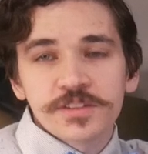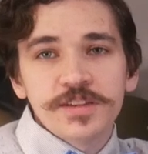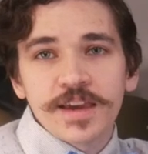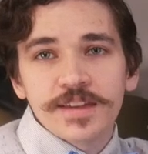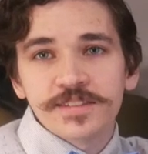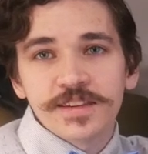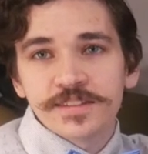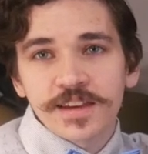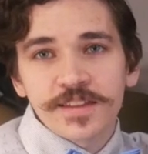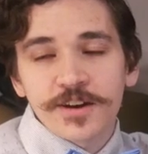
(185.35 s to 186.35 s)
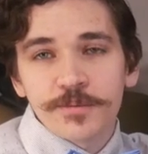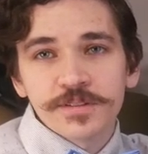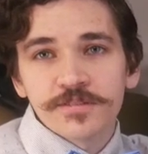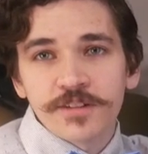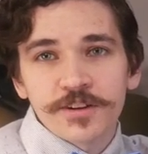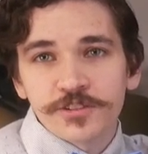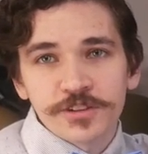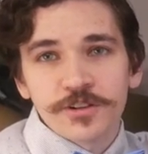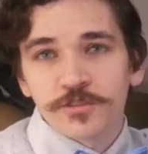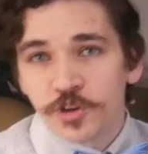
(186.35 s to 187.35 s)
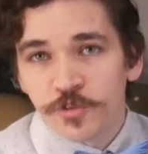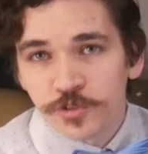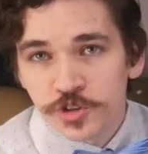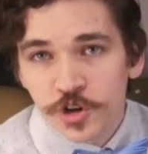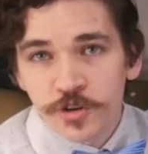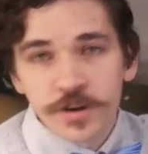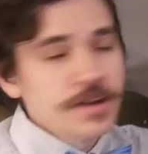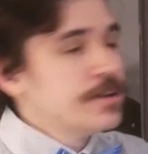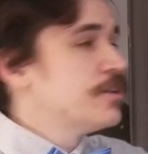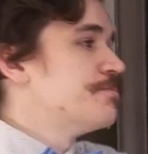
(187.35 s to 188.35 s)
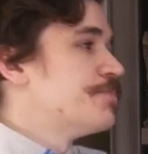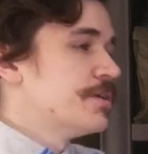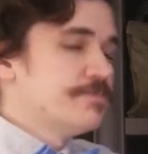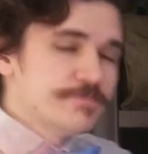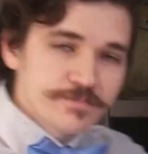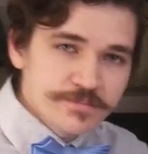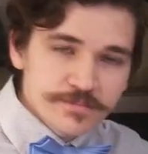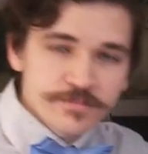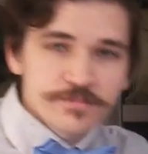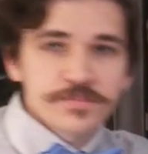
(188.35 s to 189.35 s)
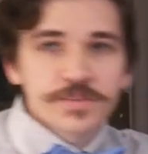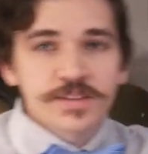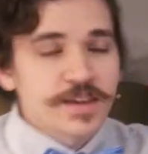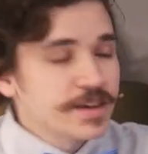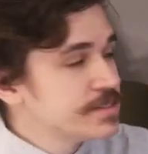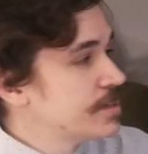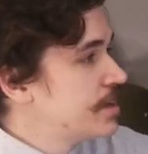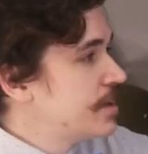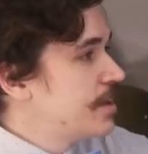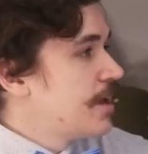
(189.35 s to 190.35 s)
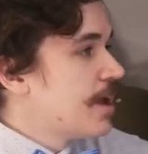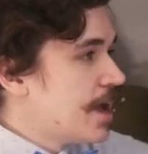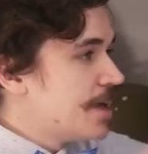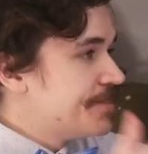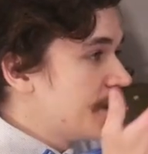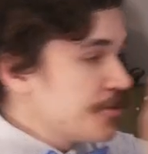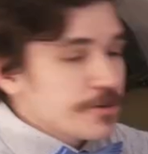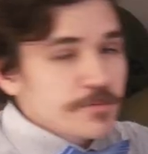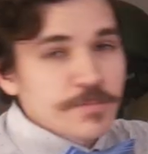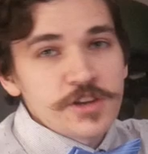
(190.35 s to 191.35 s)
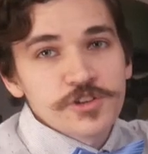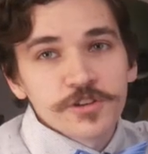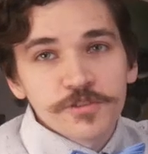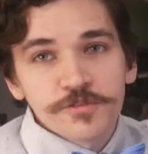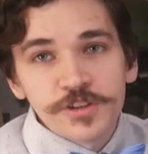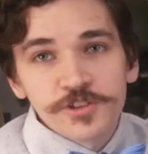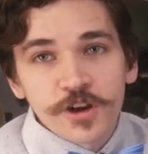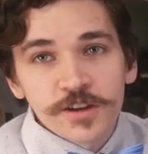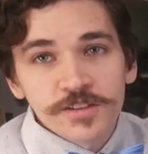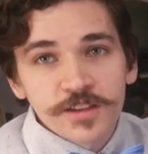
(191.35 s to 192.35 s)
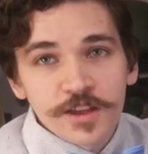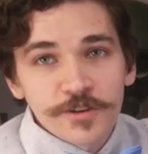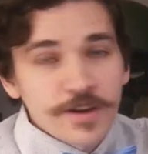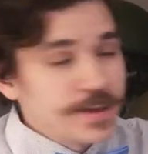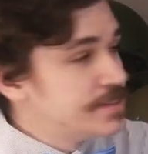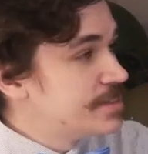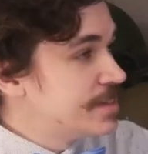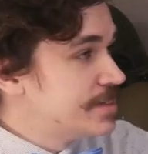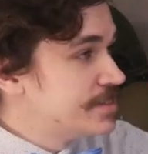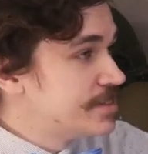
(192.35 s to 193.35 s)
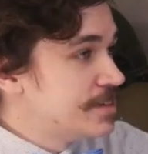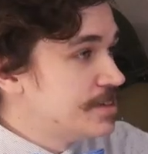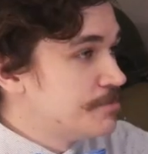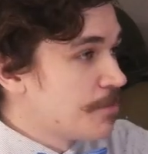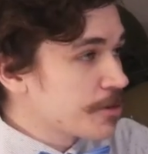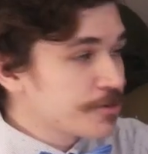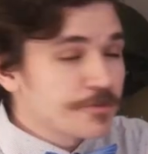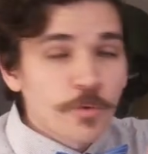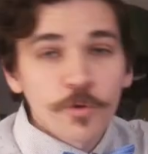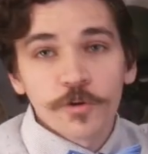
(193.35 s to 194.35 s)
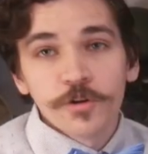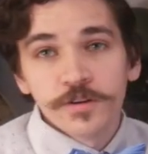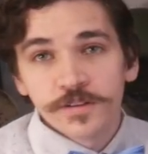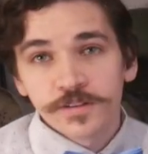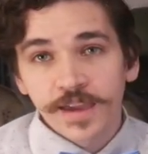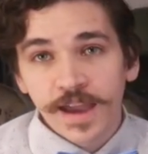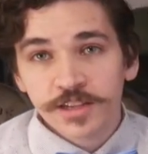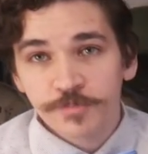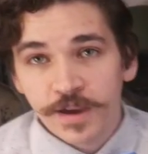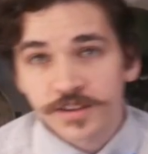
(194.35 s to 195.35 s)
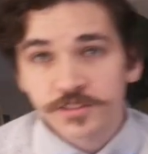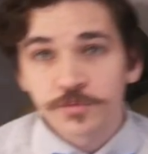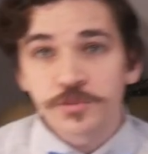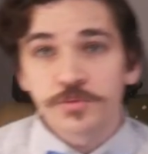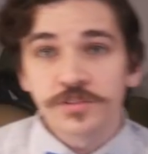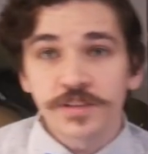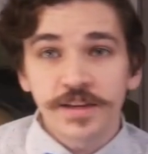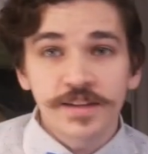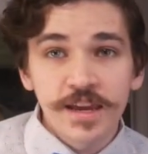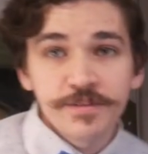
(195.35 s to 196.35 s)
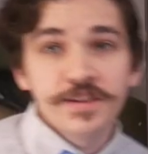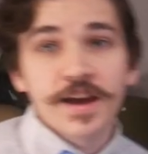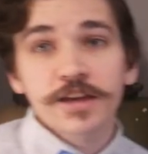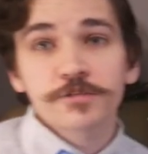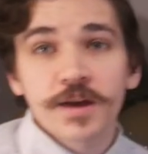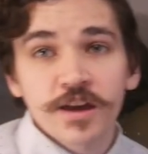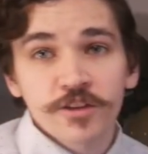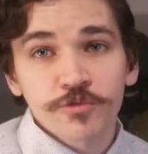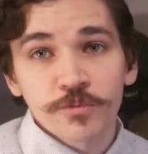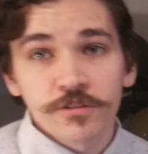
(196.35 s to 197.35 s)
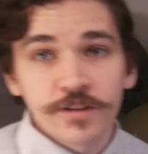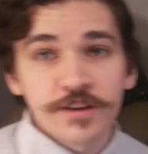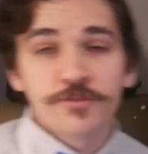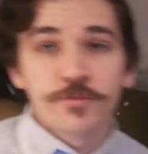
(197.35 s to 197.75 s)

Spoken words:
you can't see inside the helmet liner, so you don't know for sure, but it's a guess. And the other major feature on their heads is the Mark IV gas mask, which was a Navy gas mask from the late